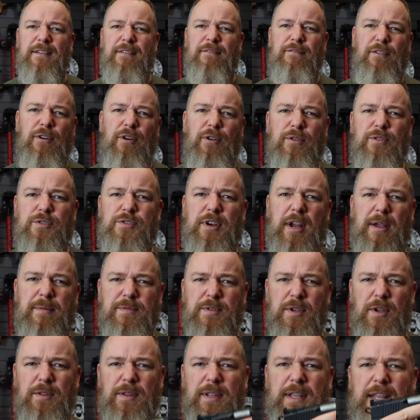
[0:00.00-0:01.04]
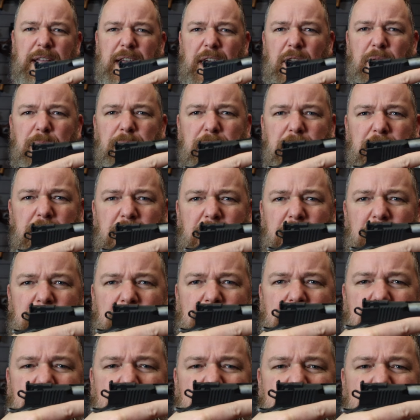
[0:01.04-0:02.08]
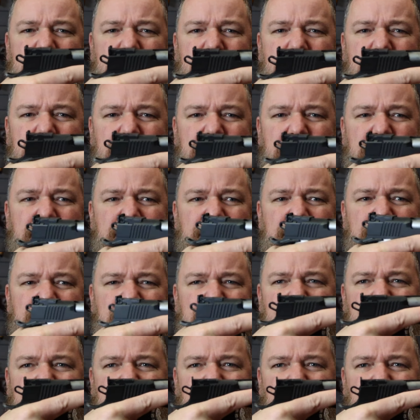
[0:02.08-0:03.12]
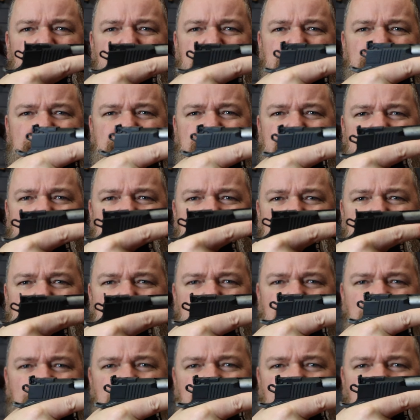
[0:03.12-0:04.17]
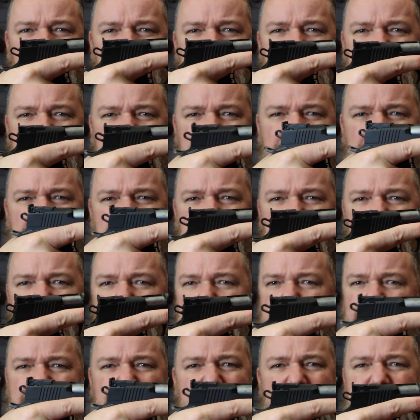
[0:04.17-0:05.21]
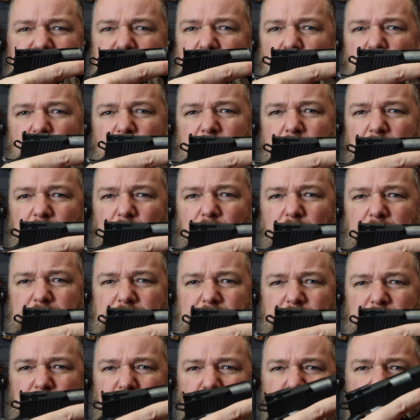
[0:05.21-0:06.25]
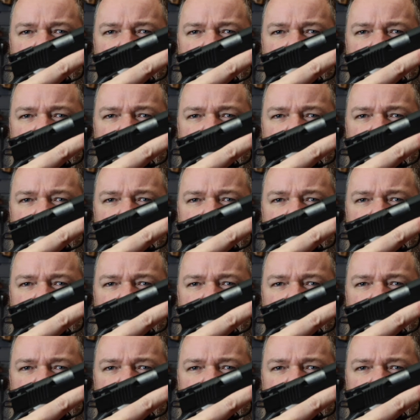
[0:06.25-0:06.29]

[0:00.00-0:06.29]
Vertical stripes only help add resistance to twisting this way, but that's not what a gun wants to do.